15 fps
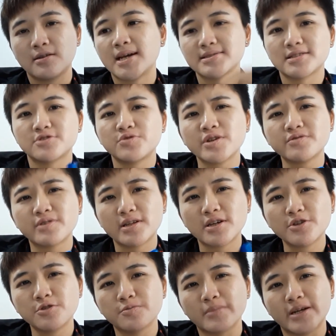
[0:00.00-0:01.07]
as a swing
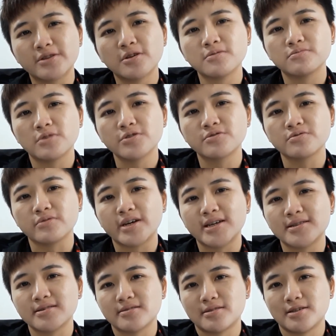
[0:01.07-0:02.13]
trader, you might not want to
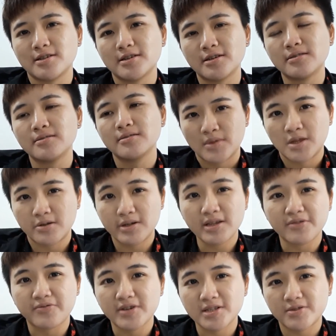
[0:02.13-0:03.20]
enter during
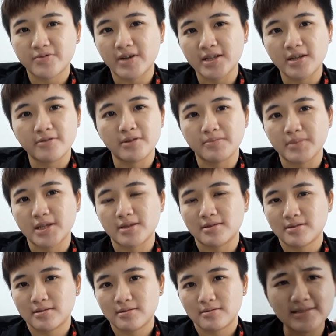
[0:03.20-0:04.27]
the first Friday of the
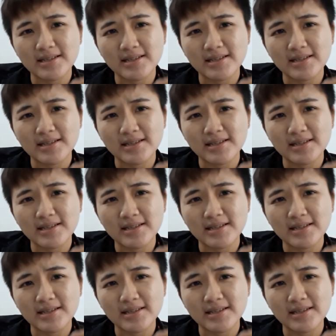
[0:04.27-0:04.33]
month.